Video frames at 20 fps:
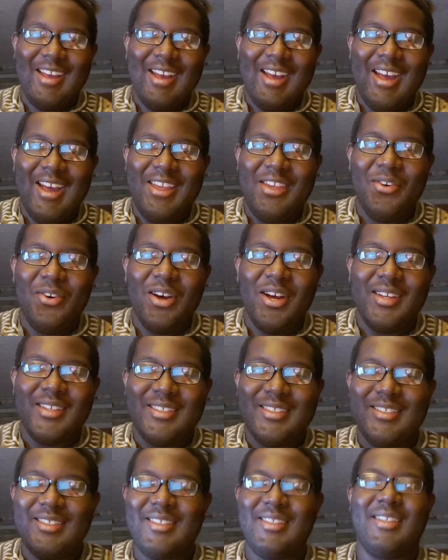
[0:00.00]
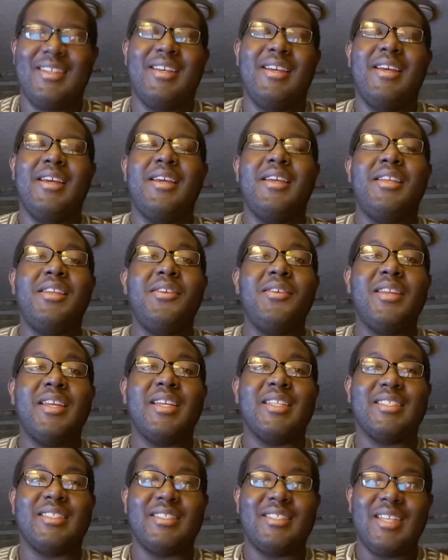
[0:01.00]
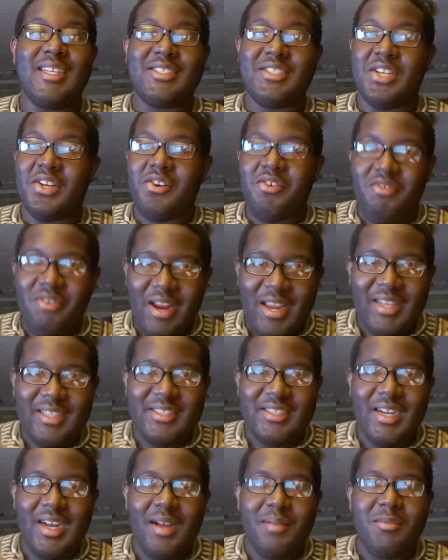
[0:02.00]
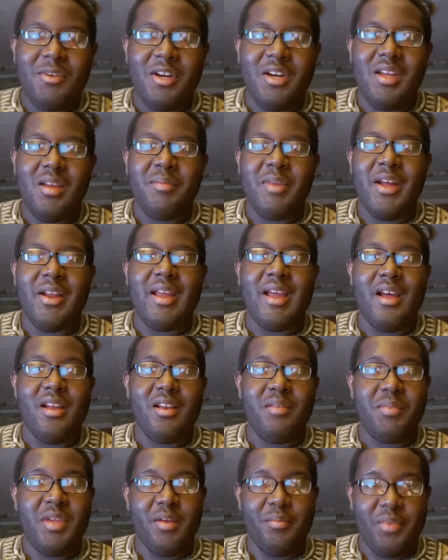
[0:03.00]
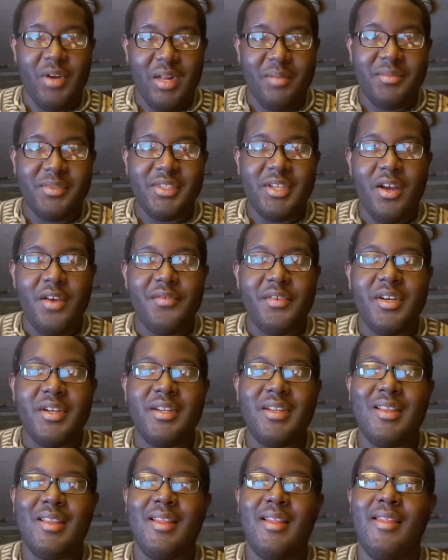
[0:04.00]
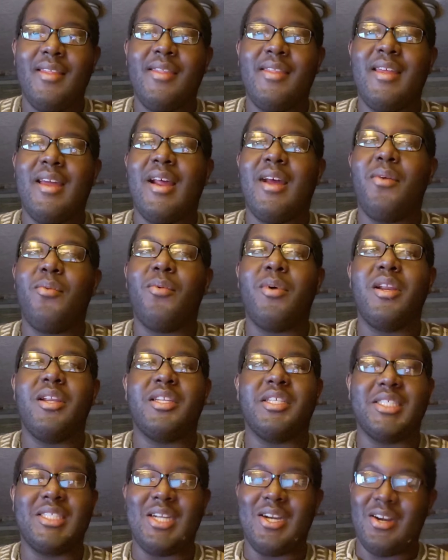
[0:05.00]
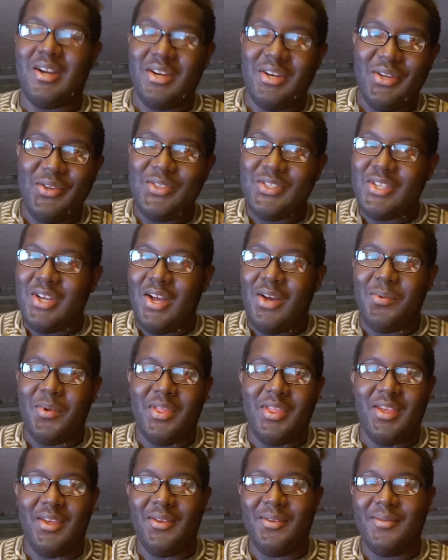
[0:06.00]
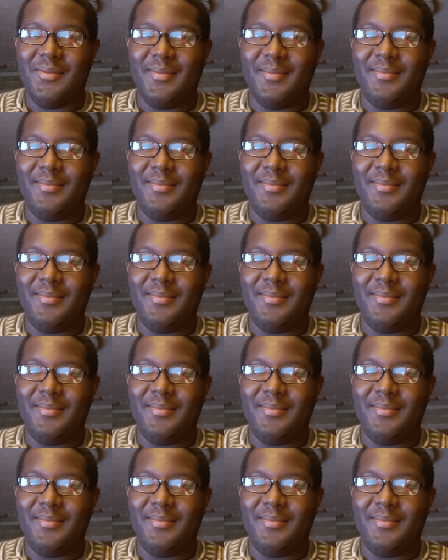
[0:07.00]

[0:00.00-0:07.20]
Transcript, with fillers: Hi, you all. You did such a great job learning about how to be a problem solver that I wanted to share a new song with you.